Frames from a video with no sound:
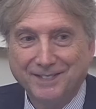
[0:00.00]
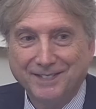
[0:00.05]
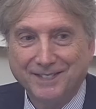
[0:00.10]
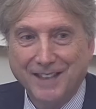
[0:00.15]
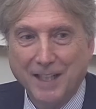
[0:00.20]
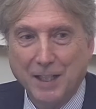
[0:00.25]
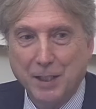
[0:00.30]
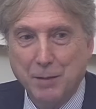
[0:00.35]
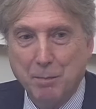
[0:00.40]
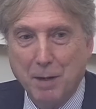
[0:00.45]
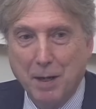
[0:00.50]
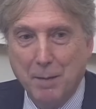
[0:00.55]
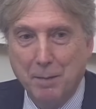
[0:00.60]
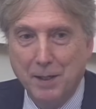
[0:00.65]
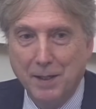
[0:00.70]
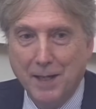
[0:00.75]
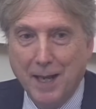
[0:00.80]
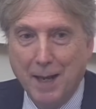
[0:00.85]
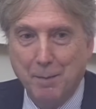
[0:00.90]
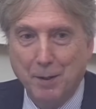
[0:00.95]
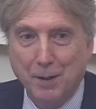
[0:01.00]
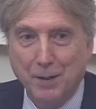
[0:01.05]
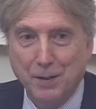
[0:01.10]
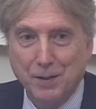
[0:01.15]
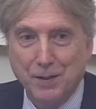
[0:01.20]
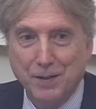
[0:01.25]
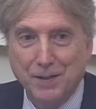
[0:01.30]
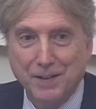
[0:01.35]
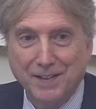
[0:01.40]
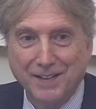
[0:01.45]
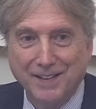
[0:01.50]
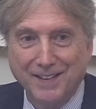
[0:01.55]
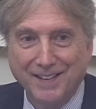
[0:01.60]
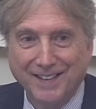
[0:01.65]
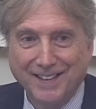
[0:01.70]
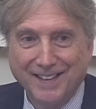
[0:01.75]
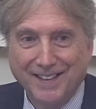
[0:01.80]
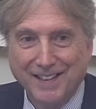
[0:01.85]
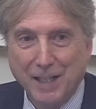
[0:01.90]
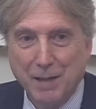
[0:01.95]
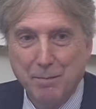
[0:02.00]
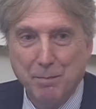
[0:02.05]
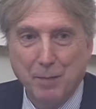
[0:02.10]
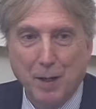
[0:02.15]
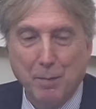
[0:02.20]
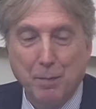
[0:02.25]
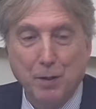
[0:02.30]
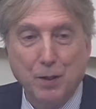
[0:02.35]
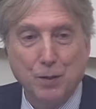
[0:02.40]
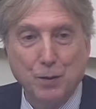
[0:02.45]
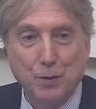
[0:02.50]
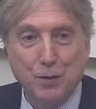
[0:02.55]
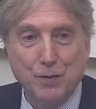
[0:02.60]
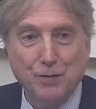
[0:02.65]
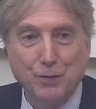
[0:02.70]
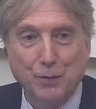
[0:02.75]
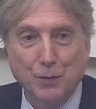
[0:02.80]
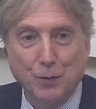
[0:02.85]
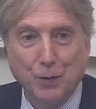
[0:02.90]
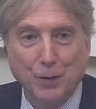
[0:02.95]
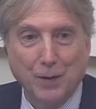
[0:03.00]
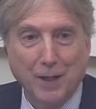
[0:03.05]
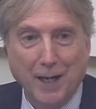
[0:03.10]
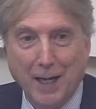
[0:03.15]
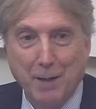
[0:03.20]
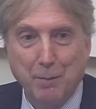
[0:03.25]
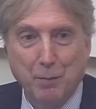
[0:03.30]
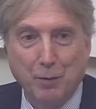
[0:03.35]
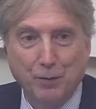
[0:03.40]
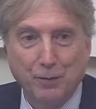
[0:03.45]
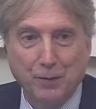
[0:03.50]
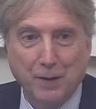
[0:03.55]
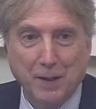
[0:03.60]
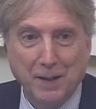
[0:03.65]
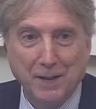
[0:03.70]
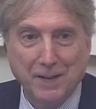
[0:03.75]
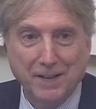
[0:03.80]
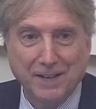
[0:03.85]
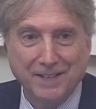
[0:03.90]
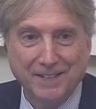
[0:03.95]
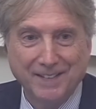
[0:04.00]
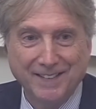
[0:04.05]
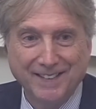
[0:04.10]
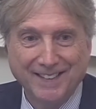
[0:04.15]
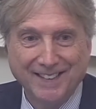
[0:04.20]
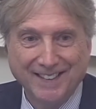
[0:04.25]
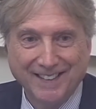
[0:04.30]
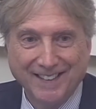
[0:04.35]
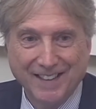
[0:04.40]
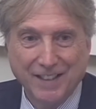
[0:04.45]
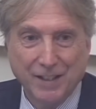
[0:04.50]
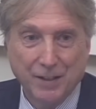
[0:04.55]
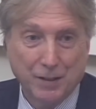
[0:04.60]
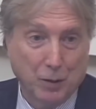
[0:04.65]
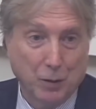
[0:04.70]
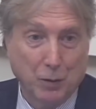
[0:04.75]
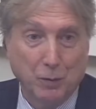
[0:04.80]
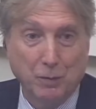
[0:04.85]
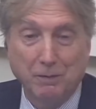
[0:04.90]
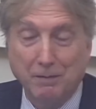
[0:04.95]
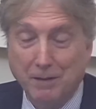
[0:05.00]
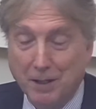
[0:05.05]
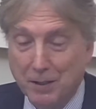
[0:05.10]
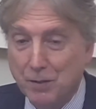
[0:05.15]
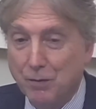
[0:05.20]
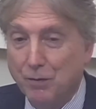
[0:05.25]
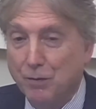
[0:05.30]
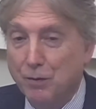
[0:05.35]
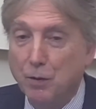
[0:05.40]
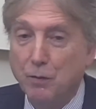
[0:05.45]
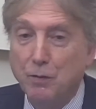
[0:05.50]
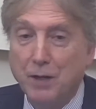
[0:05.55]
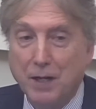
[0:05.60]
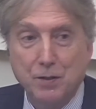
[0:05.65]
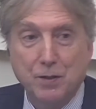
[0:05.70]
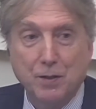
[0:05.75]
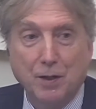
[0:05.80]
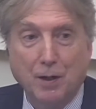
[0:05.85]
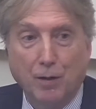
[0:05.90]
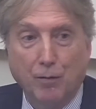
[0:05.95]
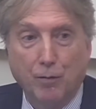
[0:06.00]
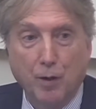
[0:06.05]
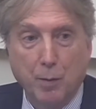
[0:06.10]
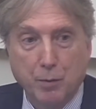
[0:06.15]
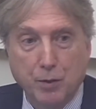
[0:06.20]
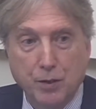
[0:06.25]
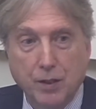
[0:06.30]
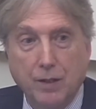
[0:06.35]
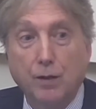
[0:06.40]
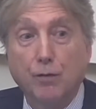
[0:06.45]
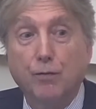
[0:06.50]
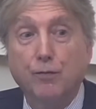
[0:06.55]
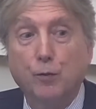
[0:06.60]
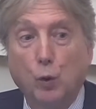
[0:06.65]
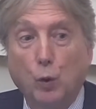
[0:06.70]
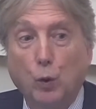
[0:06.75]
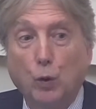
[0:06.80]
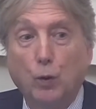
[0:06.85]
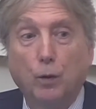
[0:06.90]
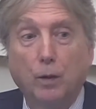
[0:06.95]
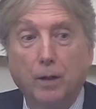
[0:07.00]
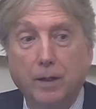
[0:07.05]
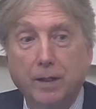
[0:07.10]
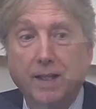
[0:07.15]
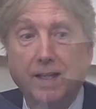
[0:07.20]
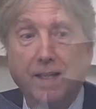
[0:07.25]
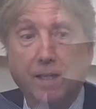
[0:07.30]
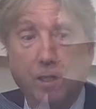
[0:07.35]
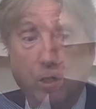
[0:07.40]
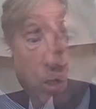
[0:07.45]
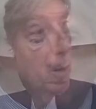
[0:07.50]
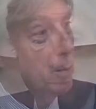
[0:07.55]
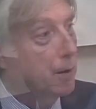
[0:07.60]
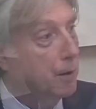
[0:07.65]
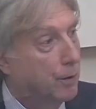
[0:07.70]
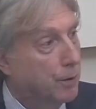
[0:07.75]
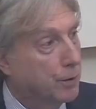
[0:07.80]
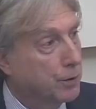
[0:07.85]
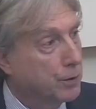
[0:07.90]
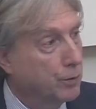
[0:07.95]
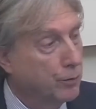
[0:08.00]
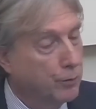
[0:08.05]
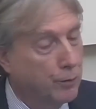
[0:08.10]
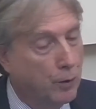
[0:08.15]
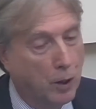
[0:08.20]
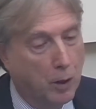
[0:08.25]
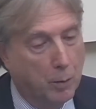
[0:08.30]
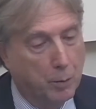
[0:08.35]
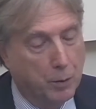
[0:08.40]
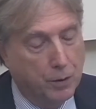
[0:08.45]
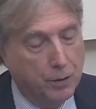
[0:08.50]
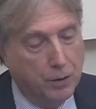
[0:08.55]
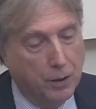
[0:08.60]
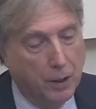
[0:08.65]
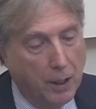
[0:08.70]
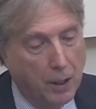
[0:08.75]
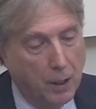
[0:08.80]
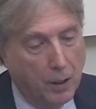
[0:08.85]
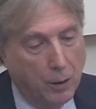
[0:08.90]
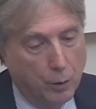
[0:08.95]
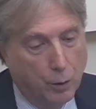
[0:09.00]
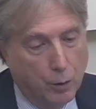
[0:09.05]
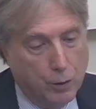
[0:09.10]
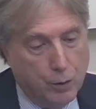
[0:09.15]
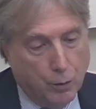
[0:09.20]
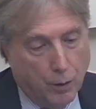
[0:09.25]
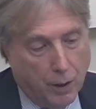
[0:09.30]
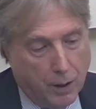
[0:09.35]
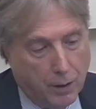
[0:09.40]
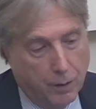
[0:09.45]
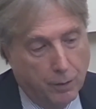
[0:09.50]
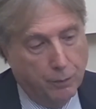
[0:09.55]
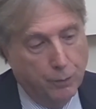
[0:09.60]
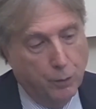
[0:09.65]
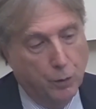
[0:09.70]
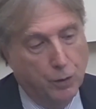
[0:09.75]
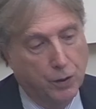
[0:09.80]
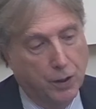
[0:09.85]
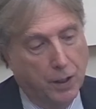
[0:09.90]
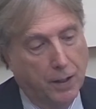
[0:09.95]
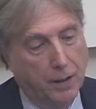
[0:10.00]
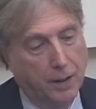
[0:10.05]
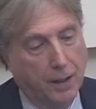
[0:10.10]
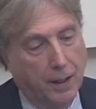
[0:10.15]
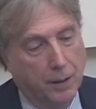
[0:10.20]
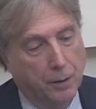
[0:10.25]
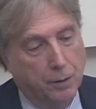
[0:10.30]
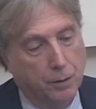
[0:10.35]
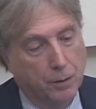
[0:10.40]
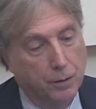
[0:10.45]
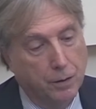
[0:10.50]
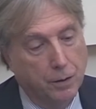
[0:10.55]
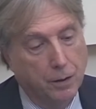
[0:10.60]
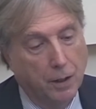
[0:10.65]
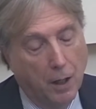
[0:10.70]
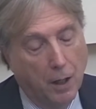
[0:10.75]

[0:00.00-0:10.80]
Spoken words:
It may be damaged, it may be used for animal feed, so it doesn't necessarily represent a full economic loss to farmers or to other food chain actors.